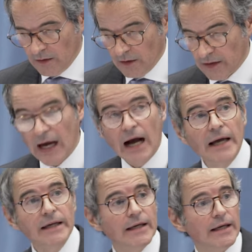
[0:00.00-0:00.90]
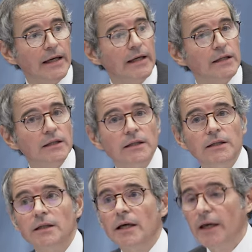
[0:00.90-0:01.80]
The
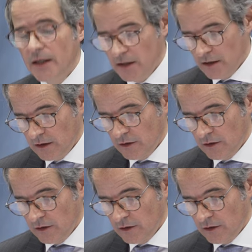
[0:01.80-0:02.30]
IAEA